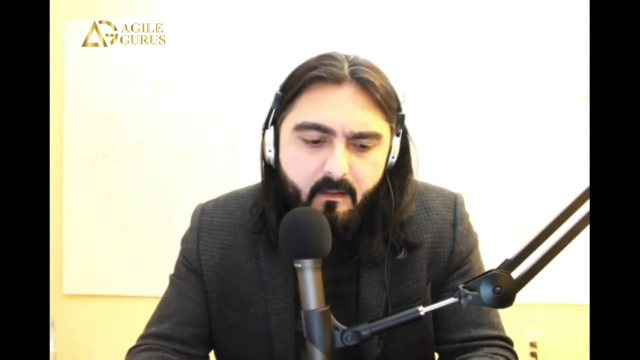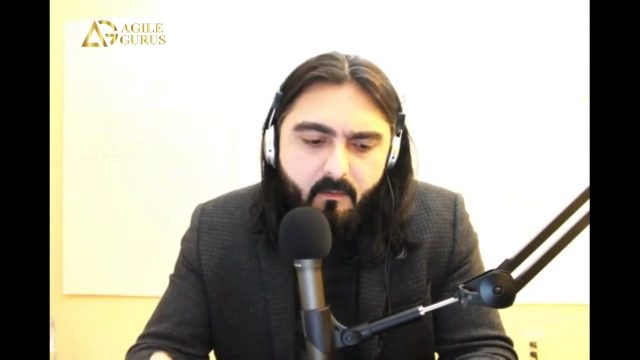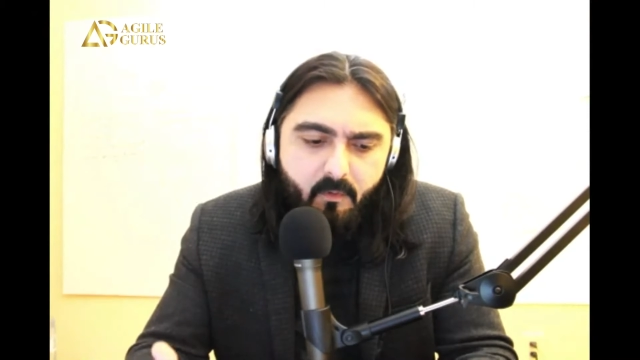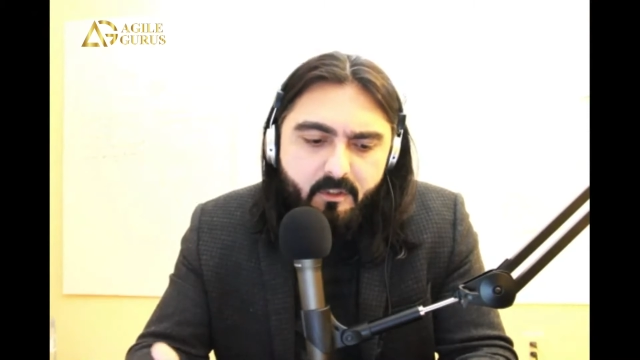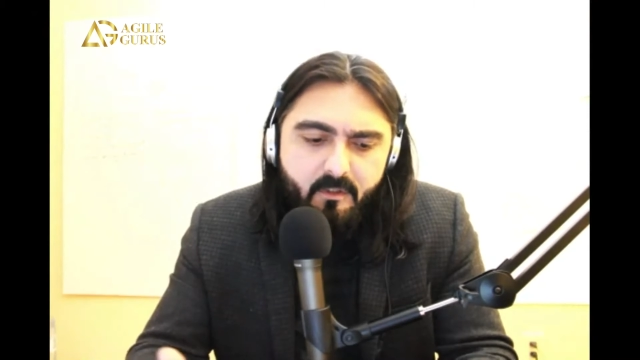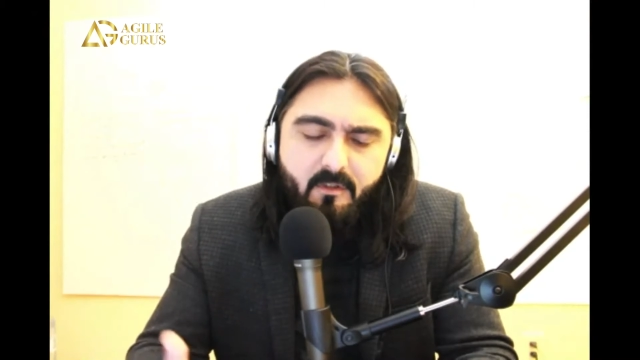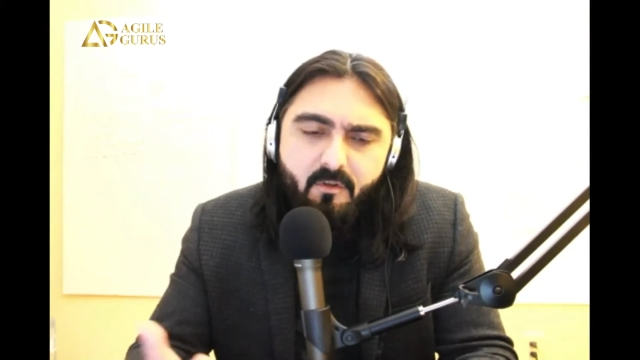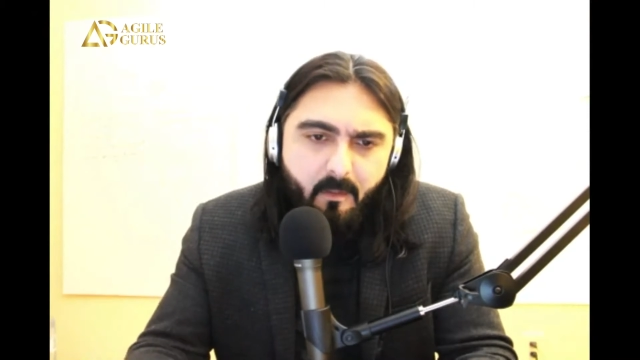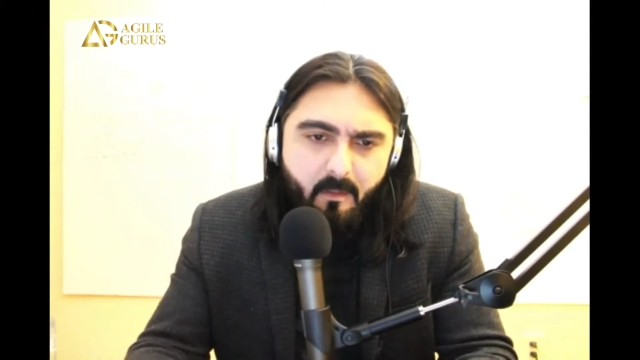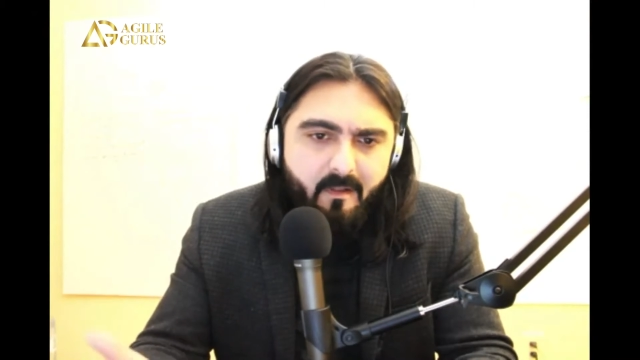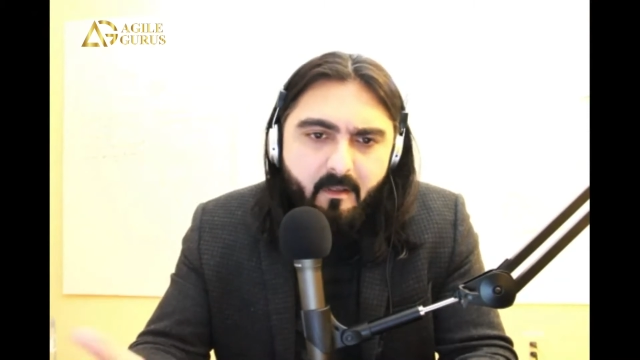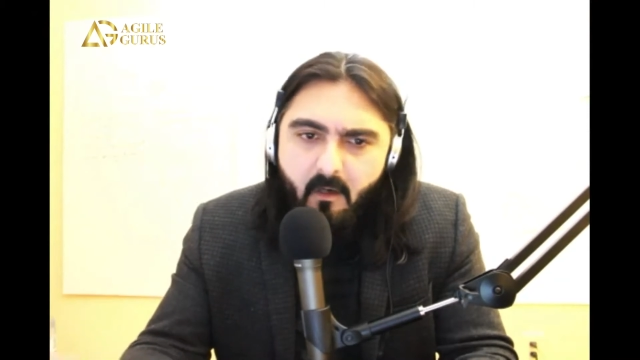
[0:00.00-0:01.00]
Which is
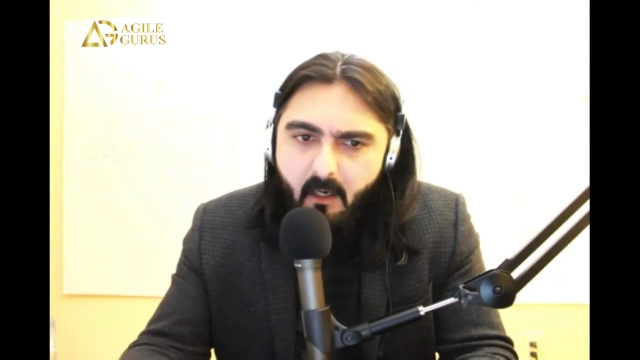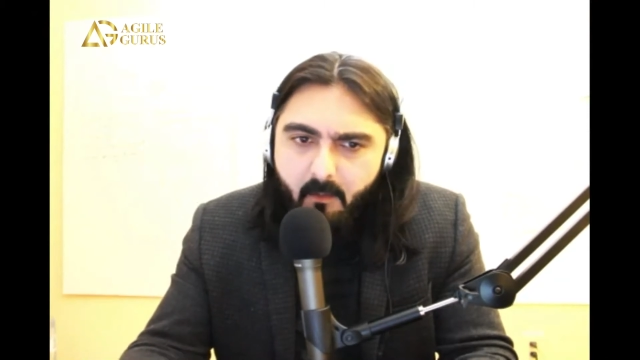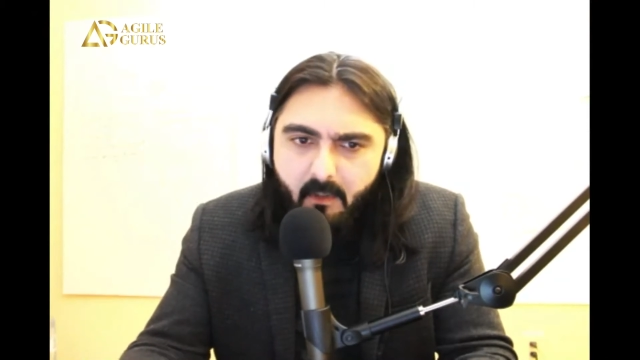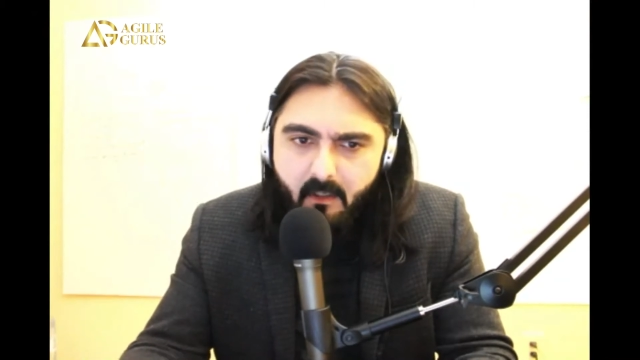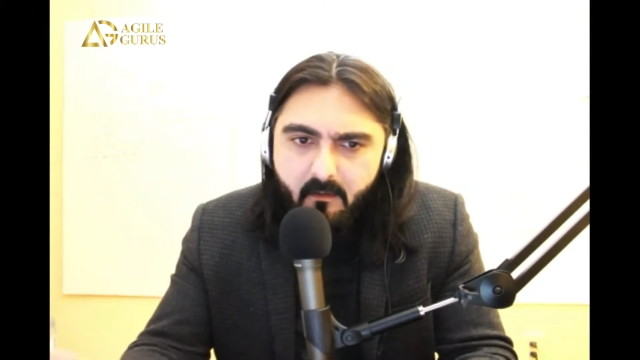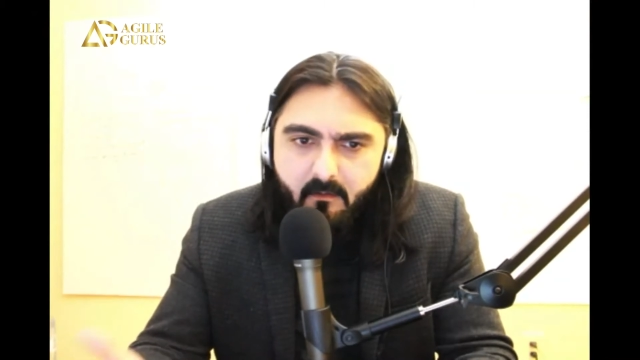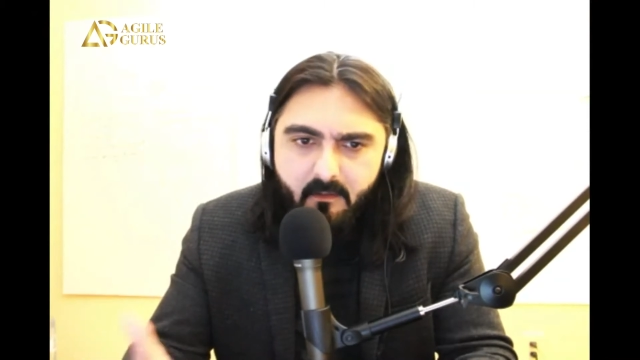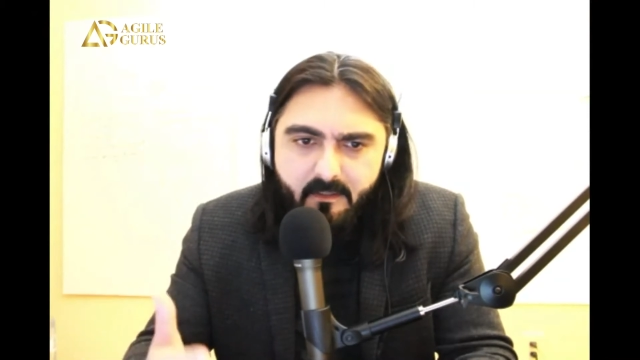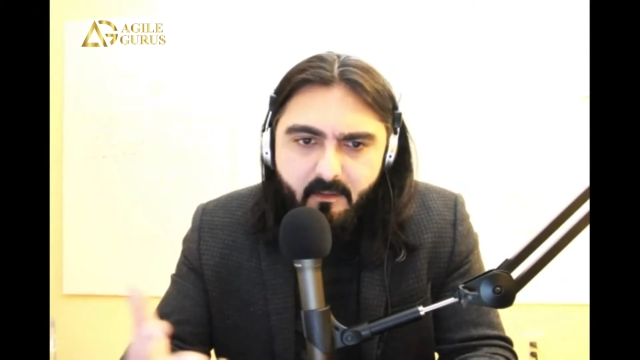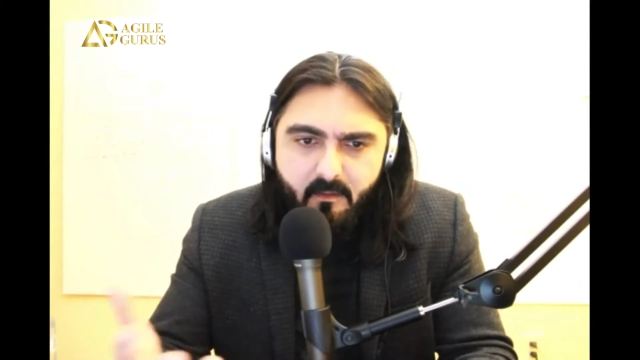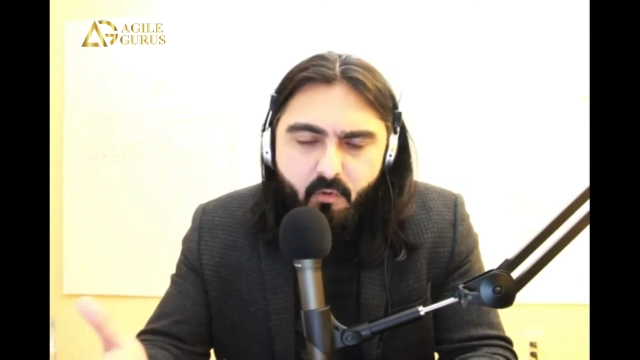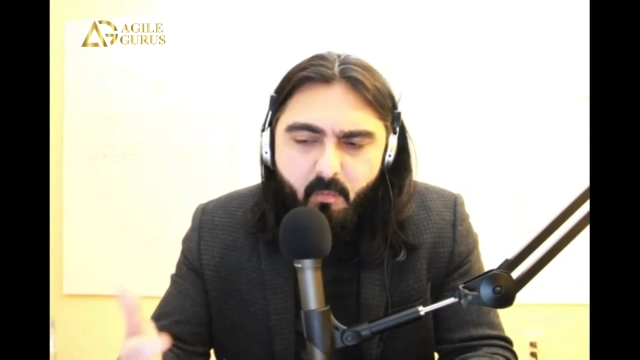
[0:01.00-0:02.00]
Scrum and the Kanban. These
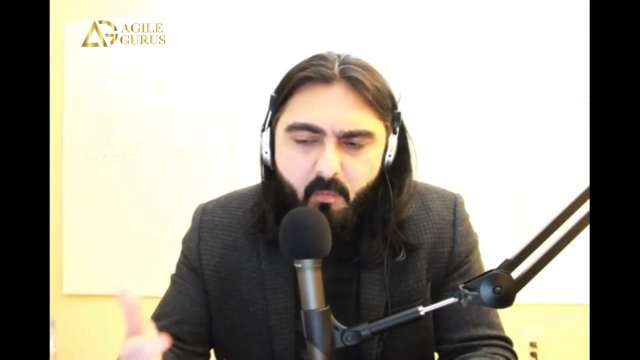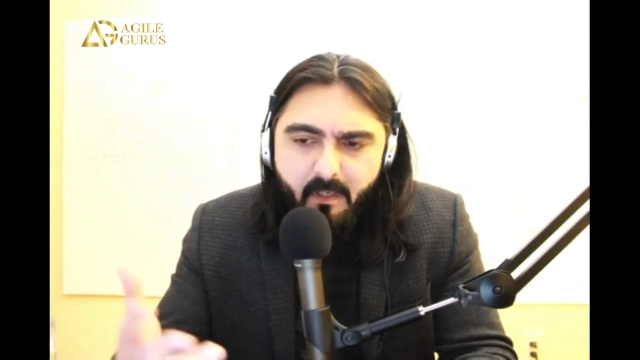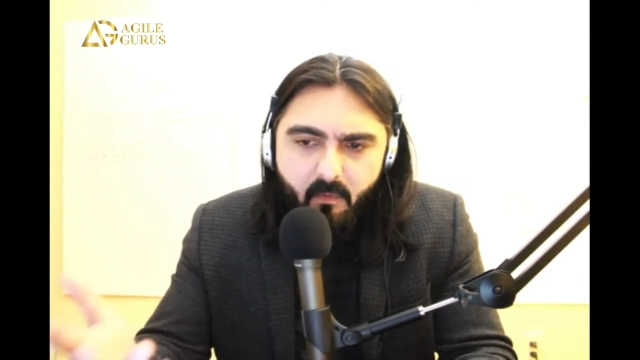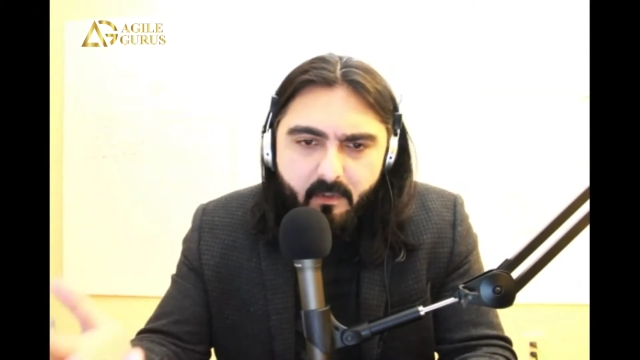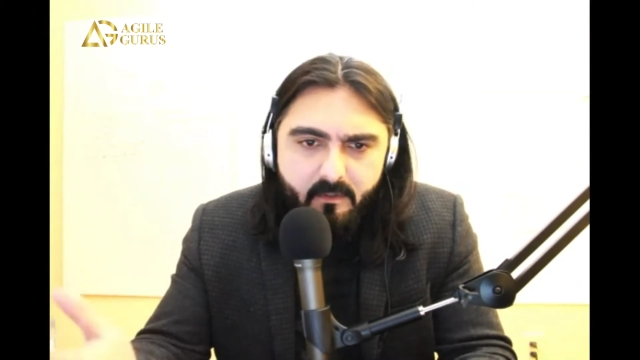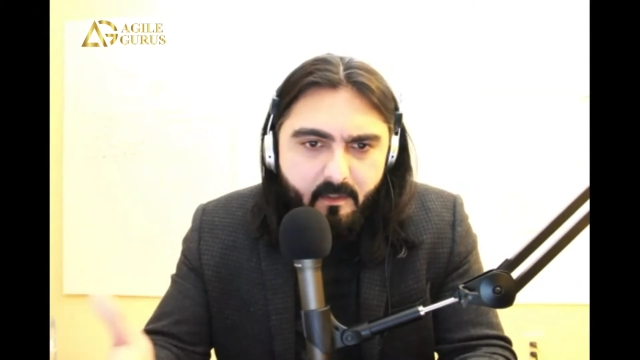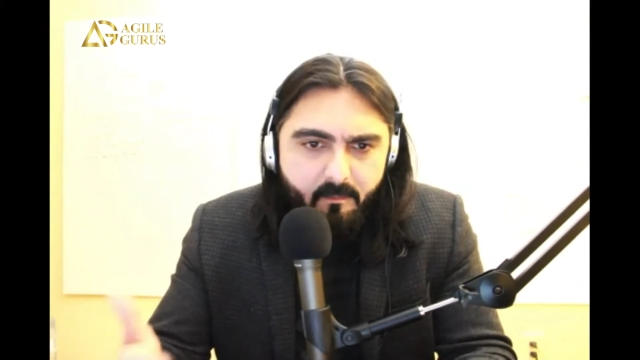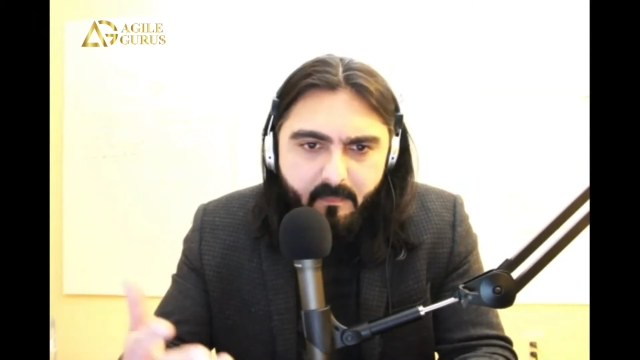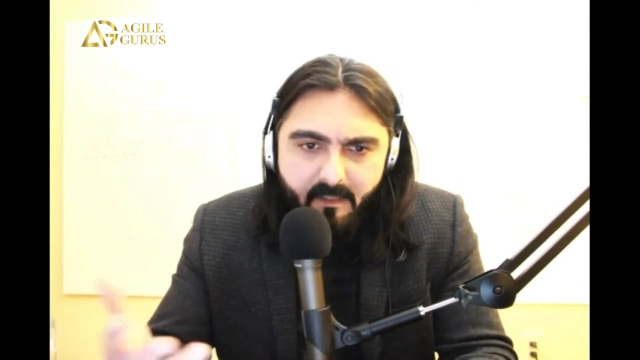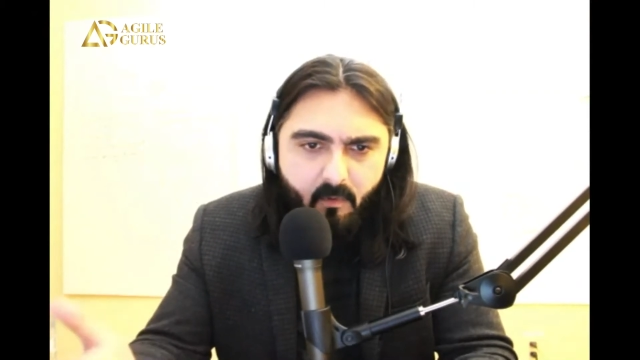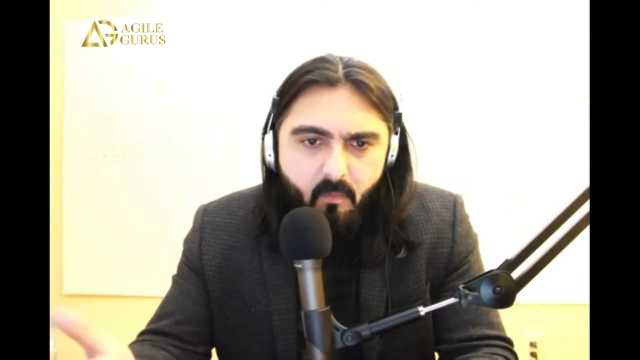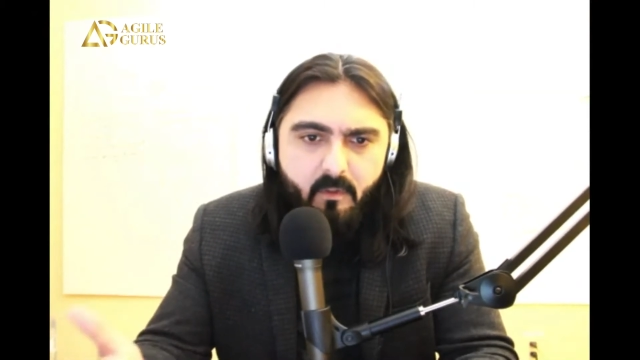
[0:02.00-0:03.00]
are the two big ones that
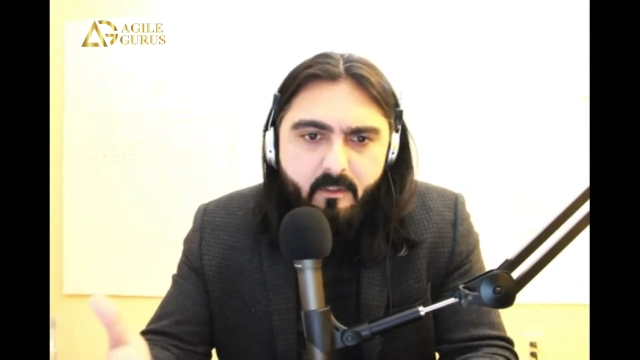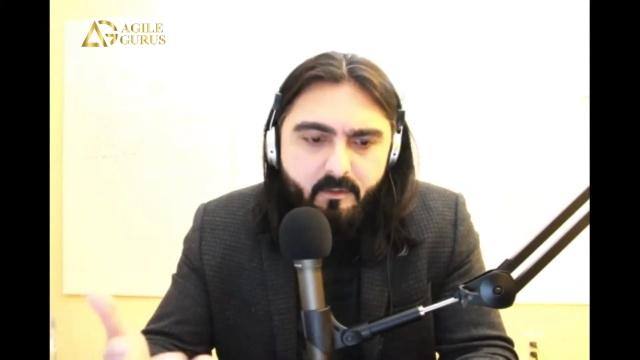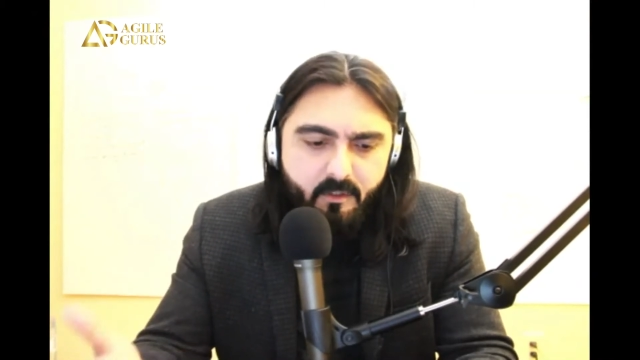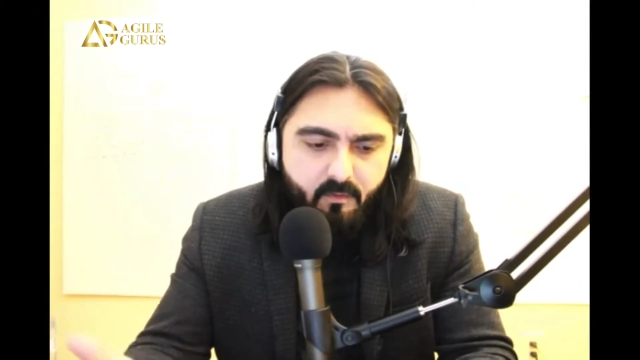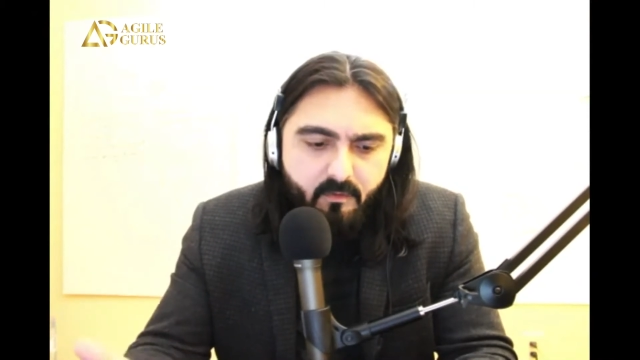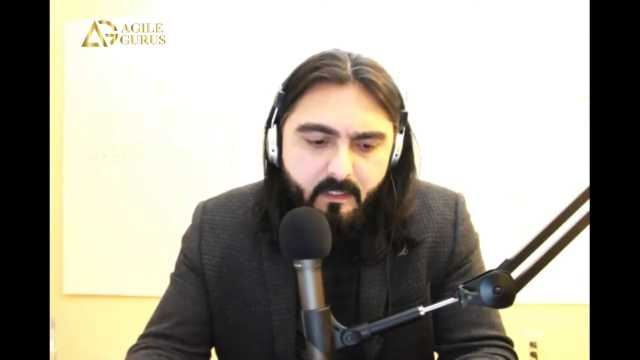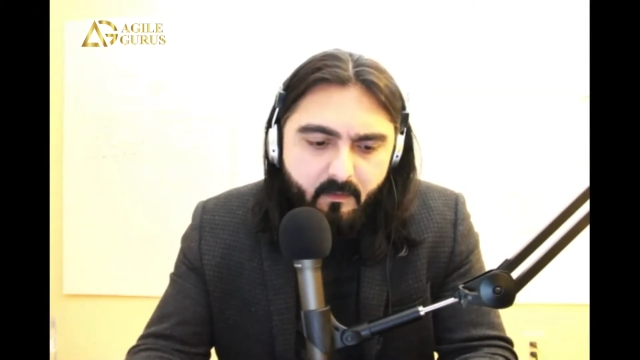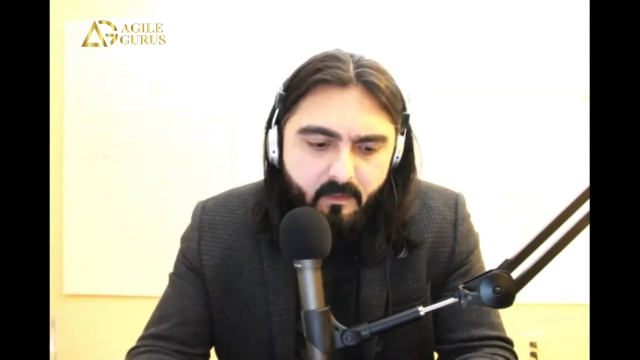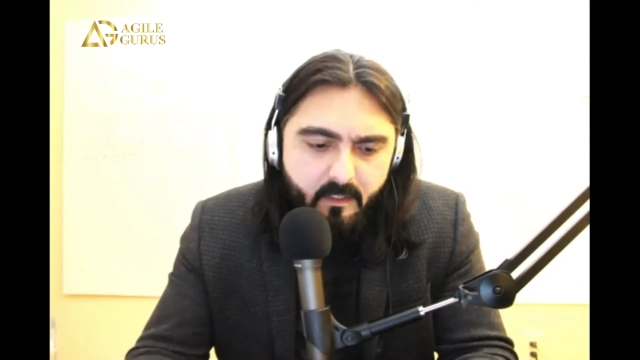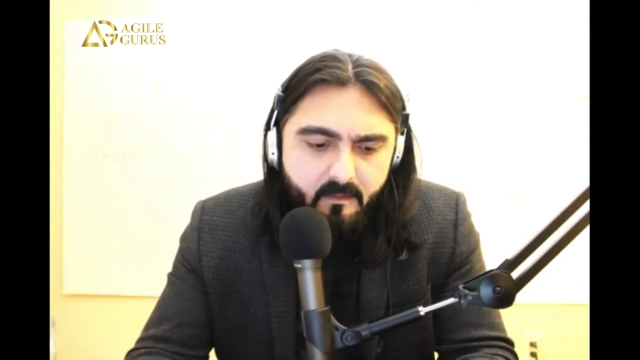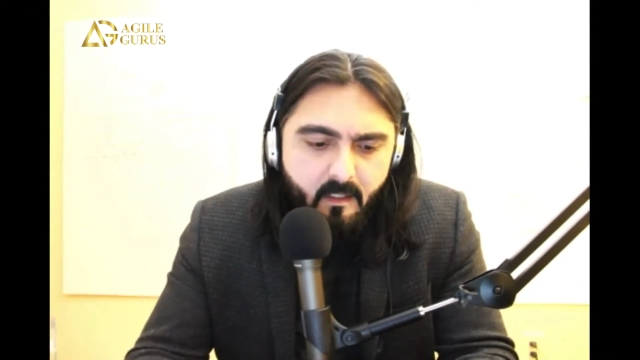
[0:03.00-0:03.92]
everyone is using nowadays.